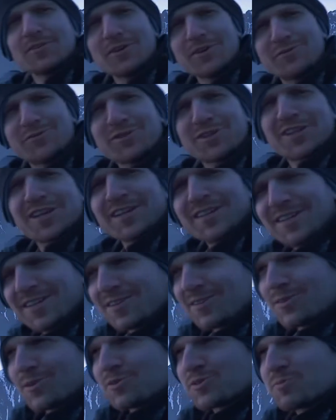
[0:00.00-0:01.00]
know if you can
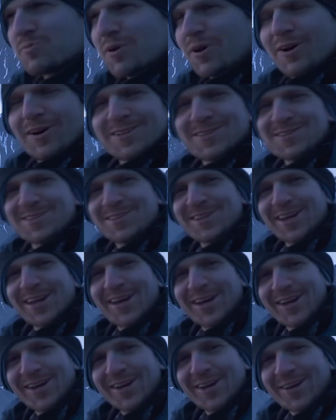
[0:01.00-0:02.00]
hear those birds,
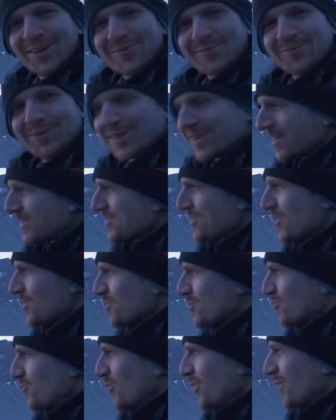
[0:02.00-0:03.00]
but that
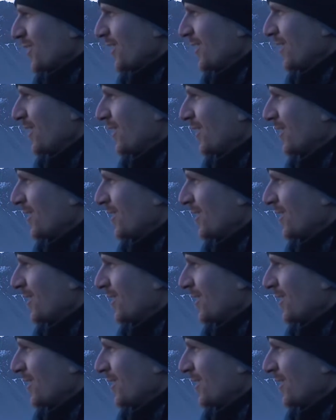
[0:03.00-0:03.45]
sounds funny.